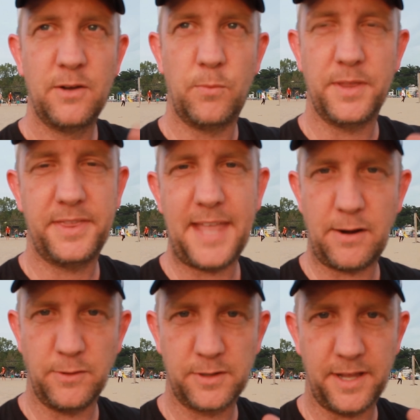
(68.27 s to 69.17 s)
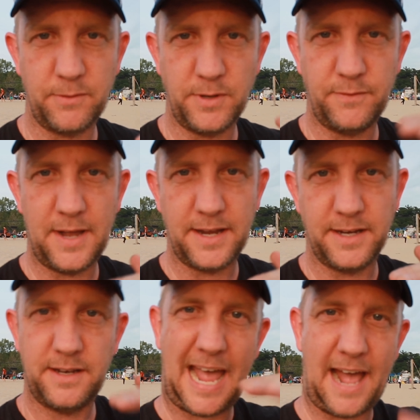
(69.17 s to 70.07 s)
what that'll look like when you've got
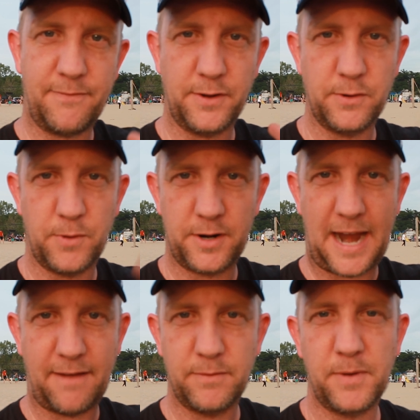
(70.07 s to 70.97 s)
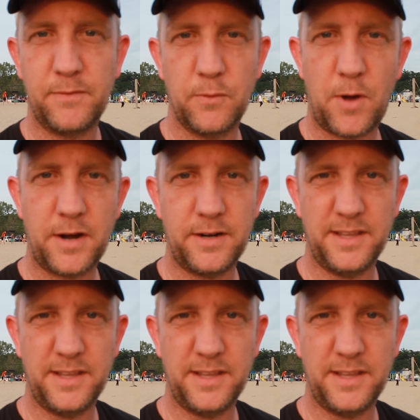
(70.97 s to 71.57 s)
it half underwater, half above the water.